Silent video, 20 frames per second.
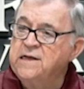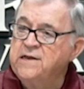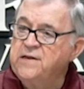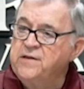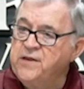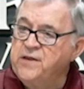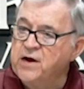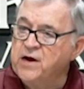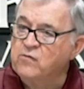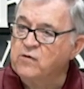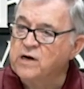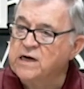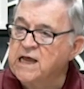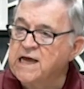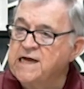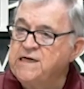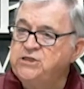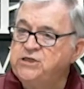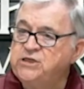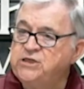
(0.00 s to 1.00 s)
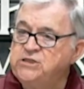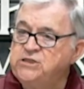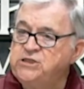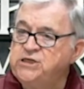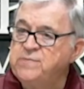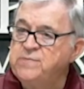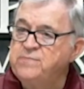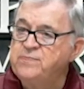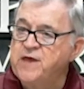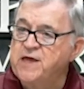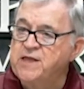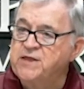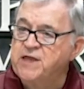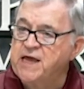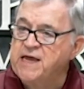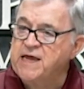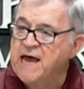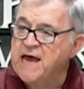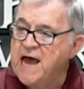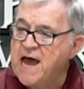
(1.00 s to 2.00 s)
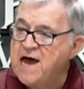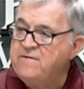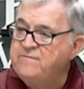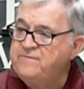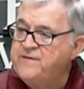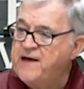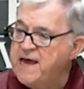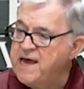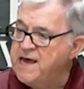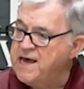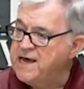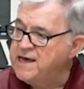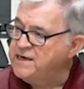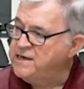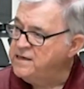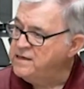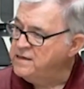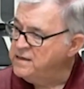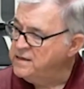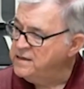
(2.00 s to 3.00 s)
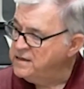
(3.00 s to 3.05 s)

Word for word: their relationship that they have had